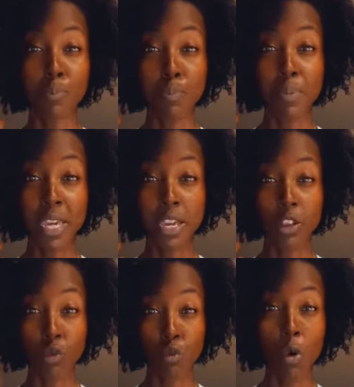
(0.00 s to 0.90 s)
being
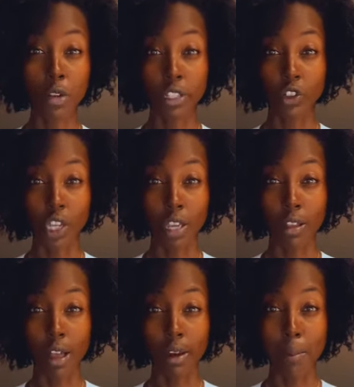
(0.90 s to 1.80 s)
thrown in jail
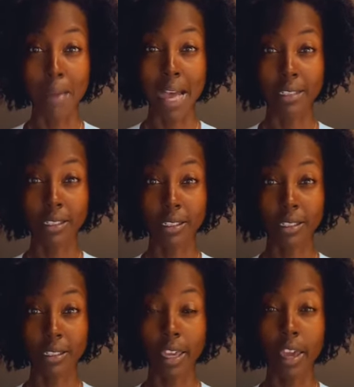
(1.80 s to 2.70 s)
on a mass
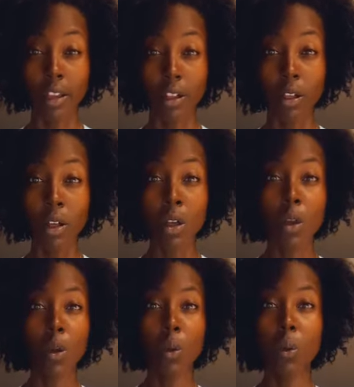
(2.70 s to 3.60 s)
scale
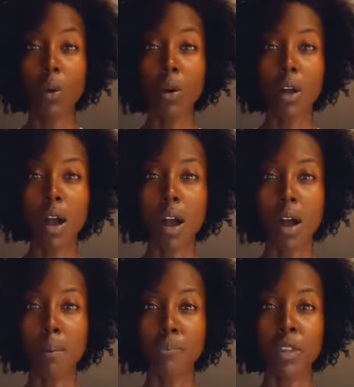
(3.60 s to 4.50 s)
or
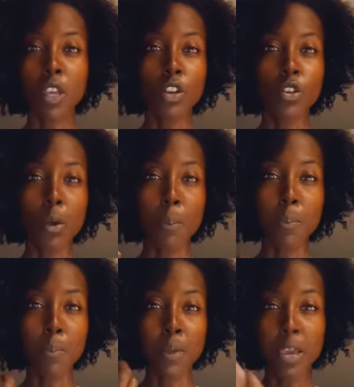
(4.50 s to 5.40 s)
um, you know
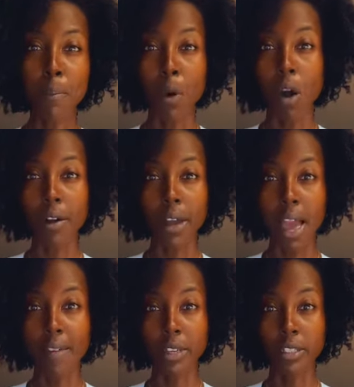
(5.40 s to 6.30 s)
people aren't
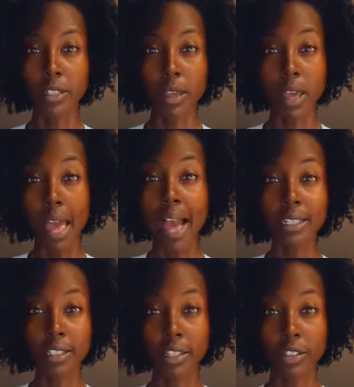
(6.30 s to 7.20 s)
having to
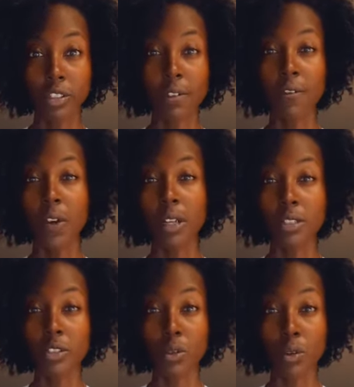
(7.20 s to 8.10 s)
access to
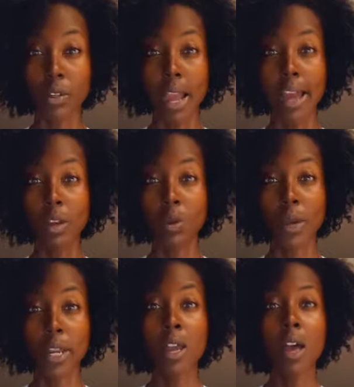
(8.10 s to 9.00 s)
funds or
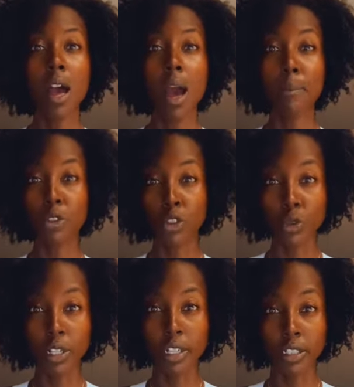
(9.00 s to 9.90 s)
adequate
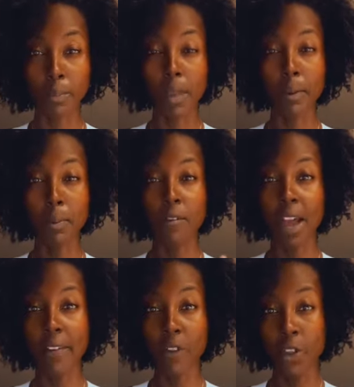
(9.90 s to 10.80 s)
opportunities to be able to
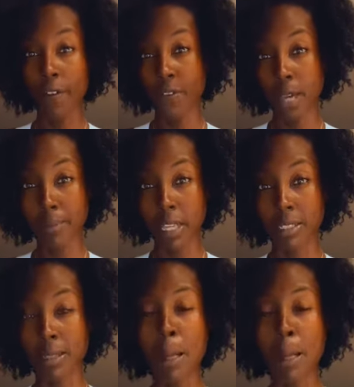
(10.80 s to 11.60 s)
provide for their families